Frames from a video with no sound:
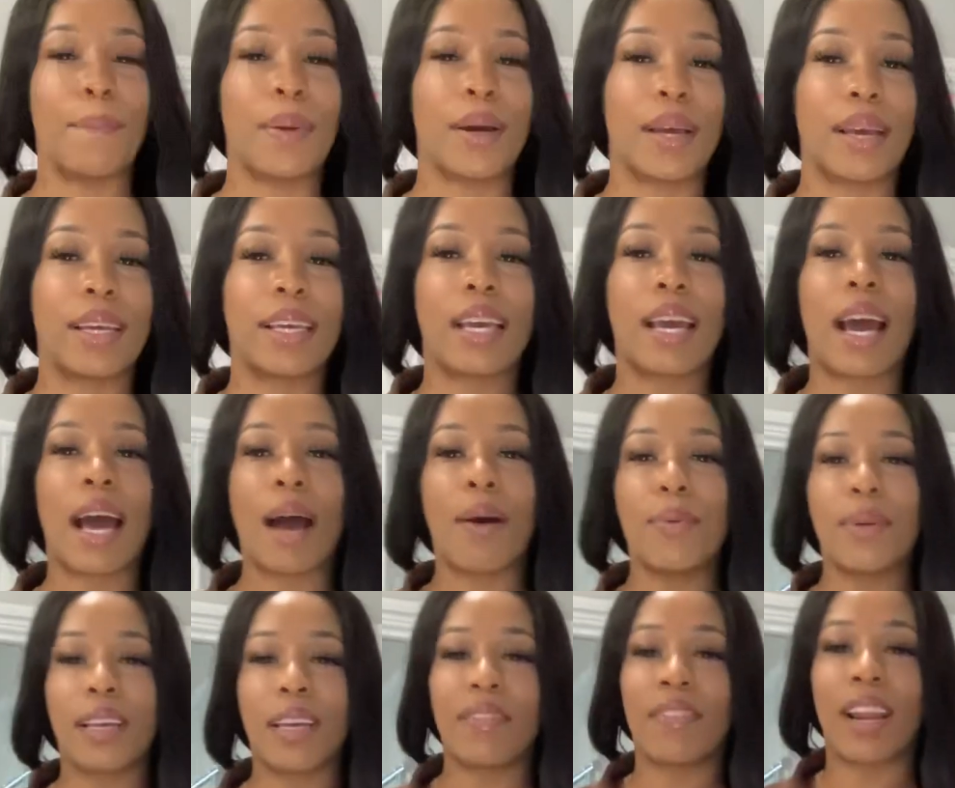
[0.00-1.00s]
But yeah, I
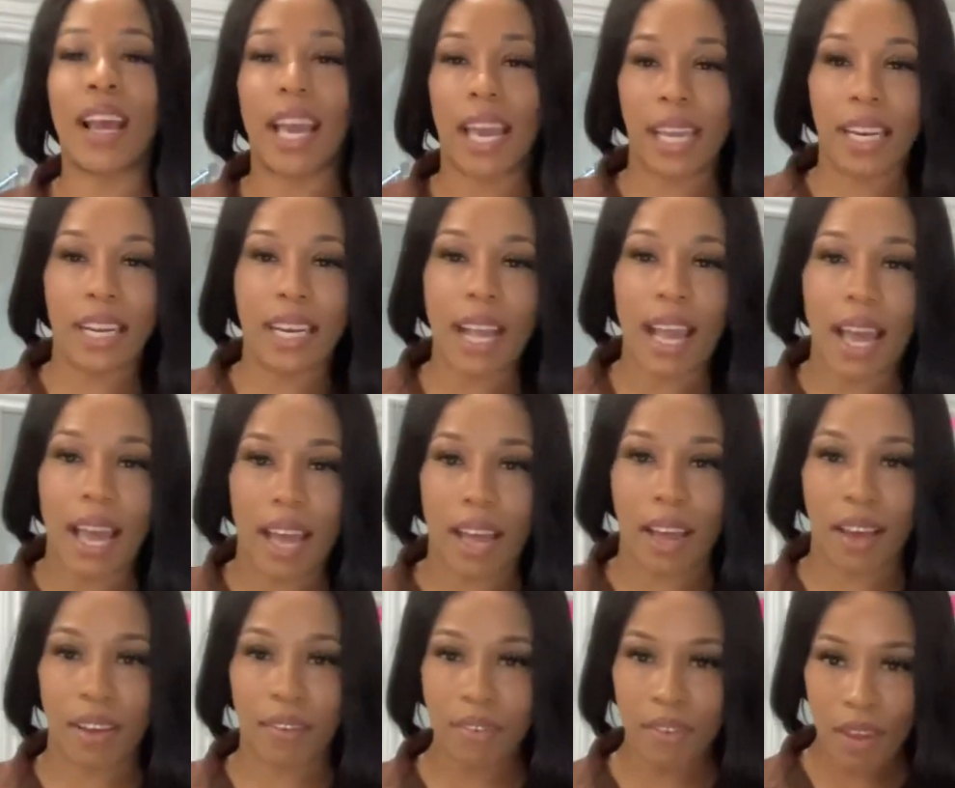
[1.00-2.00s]
will give it an
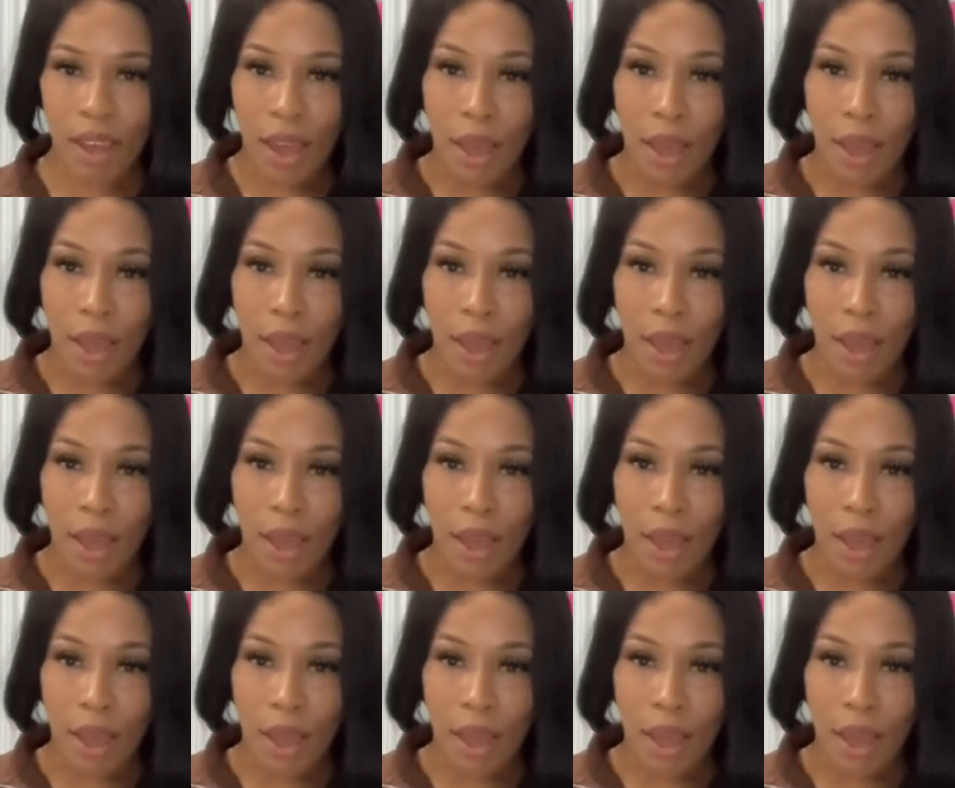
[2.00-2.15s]
8.5.